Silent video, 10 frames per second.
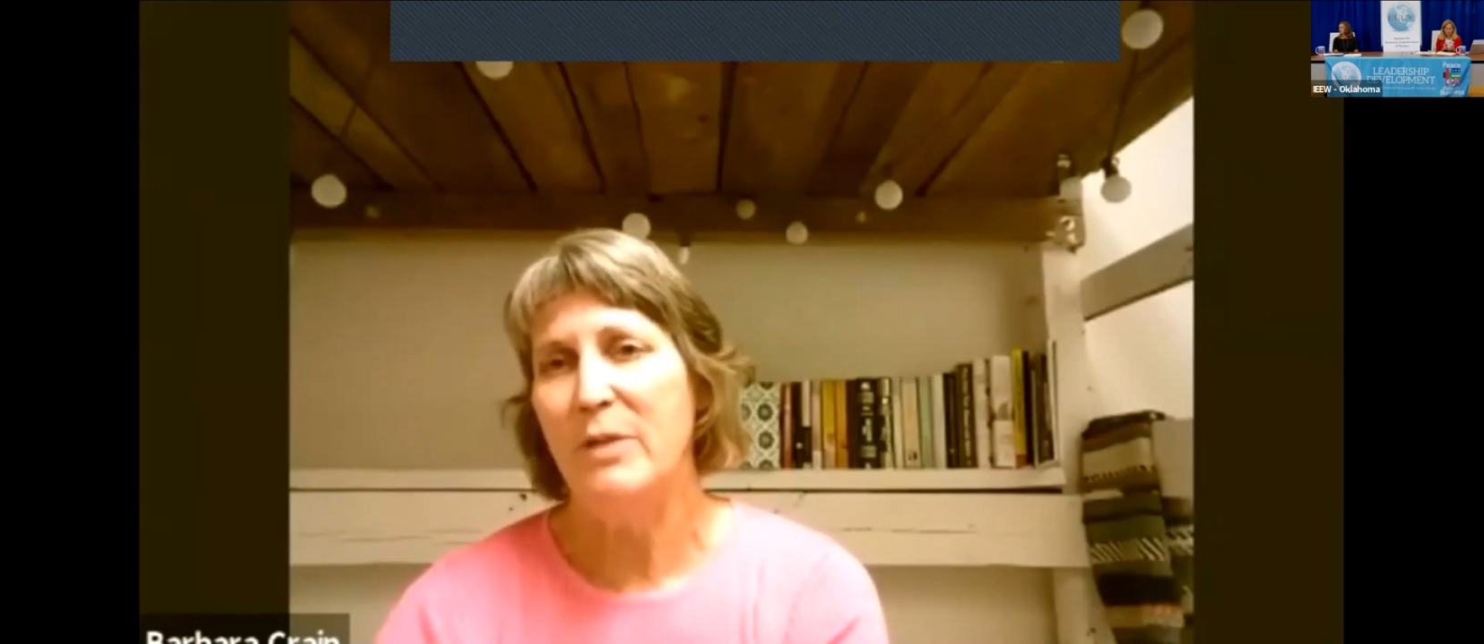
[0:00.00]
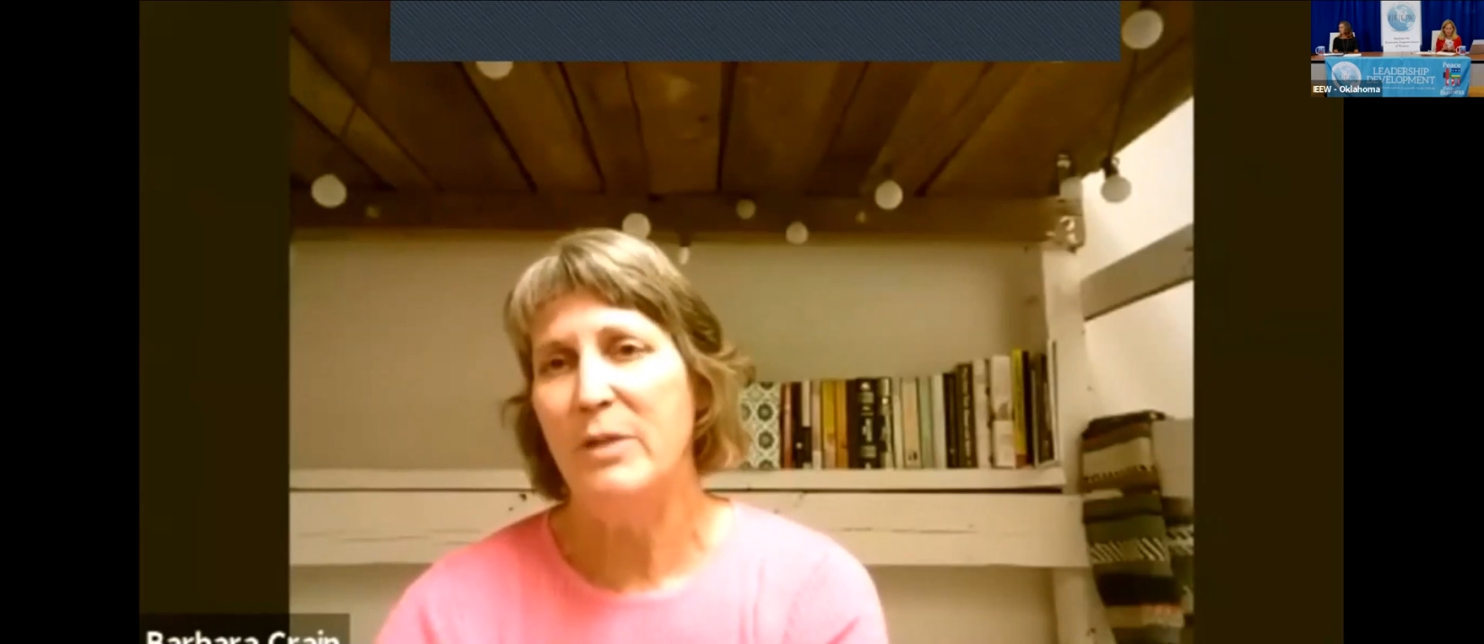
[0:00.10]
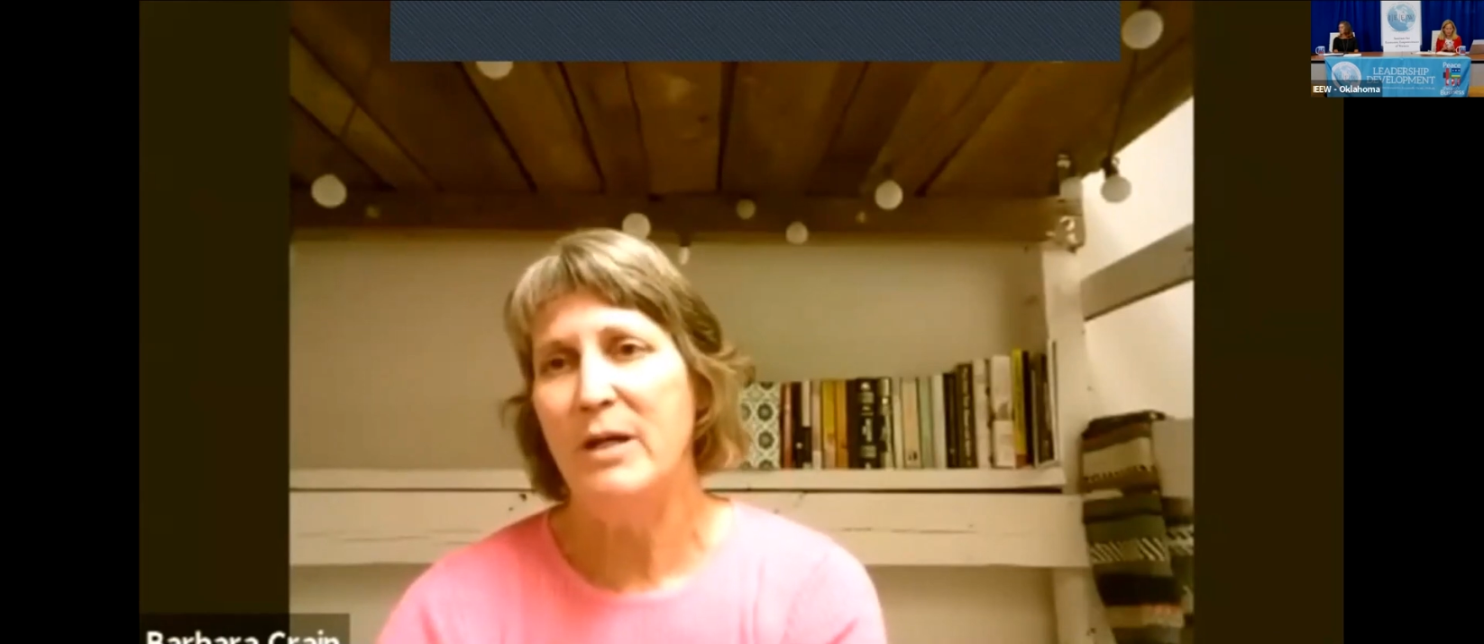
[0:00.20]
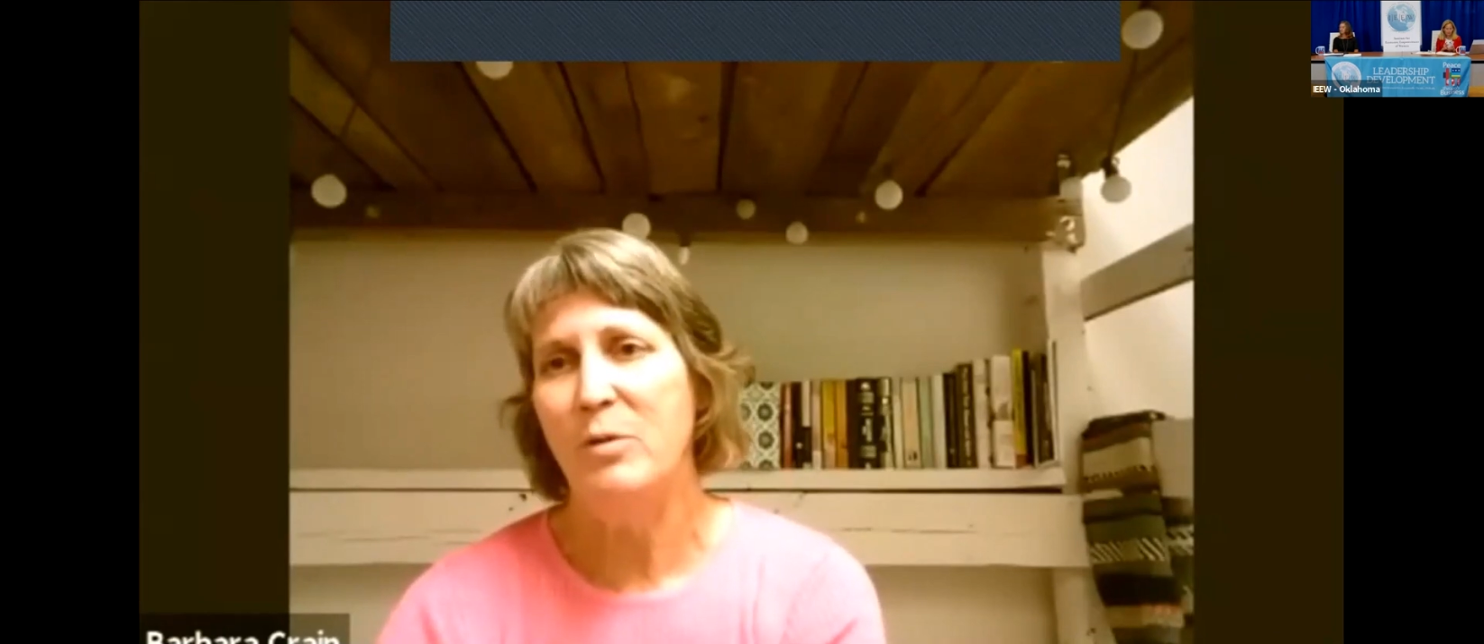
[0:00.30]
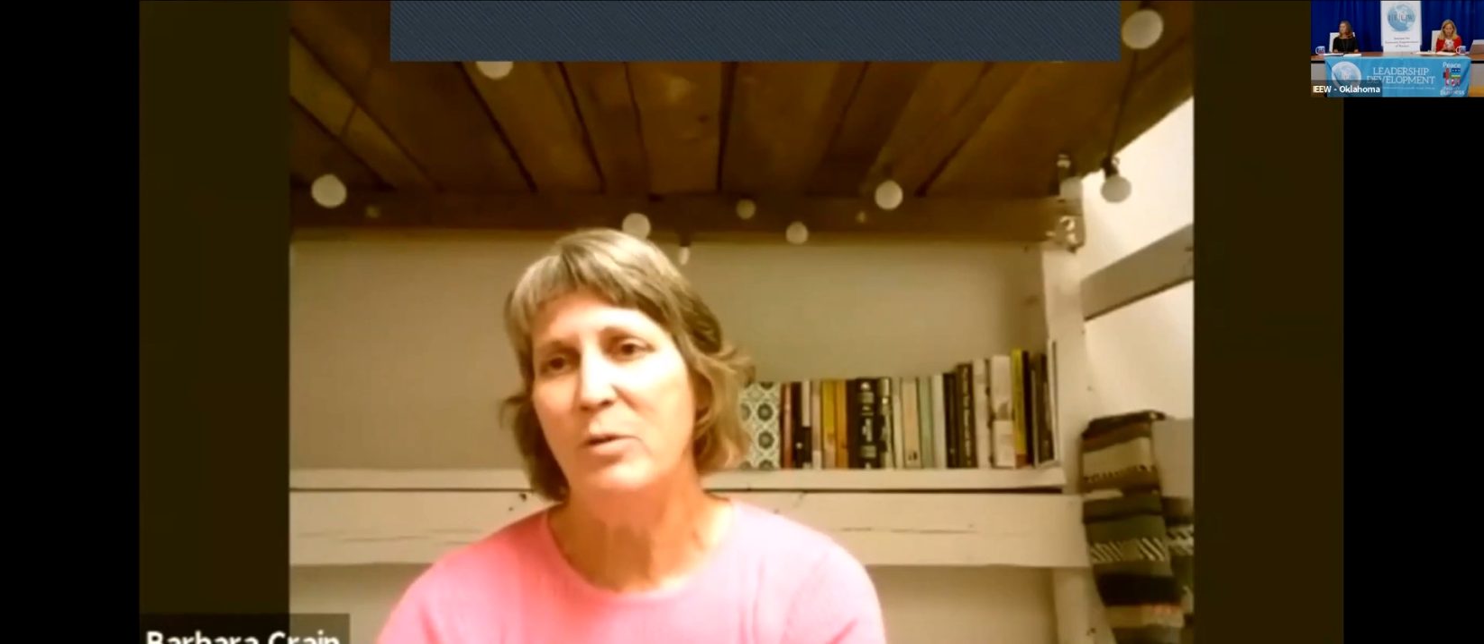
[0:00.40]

become